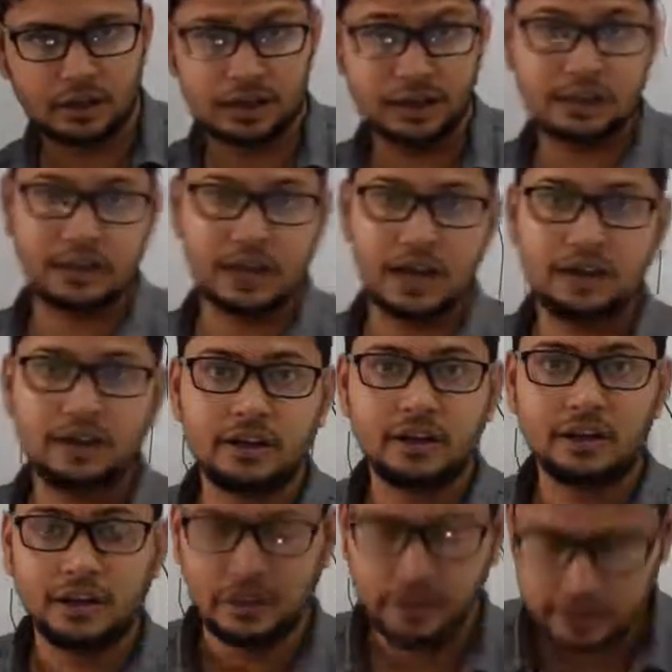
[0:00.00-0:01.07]
in that
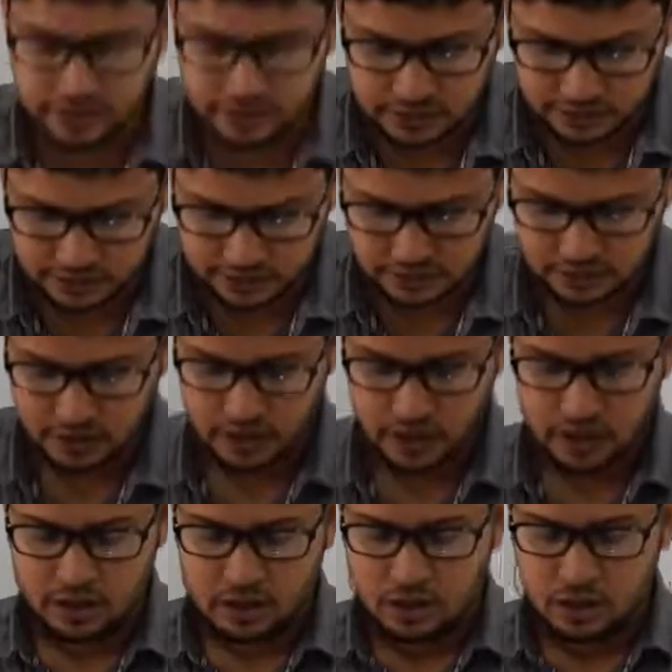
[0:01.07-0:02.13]
region.
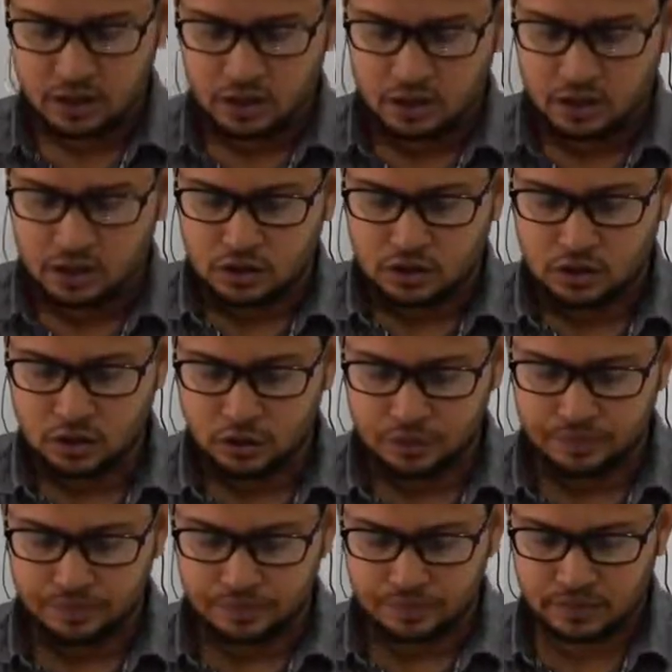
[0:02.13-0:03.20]
So